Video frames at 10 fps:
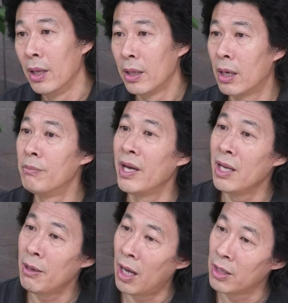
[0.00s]
There are
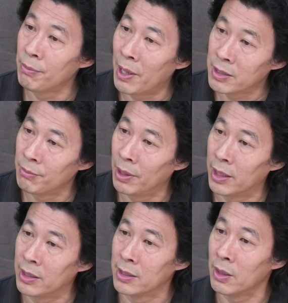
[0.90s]
many other
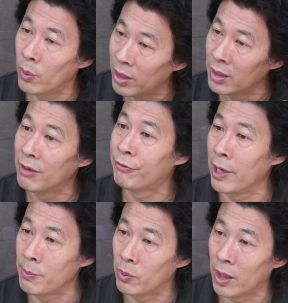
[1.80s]
possibilities within the
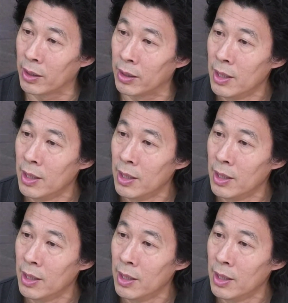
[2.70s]
framework.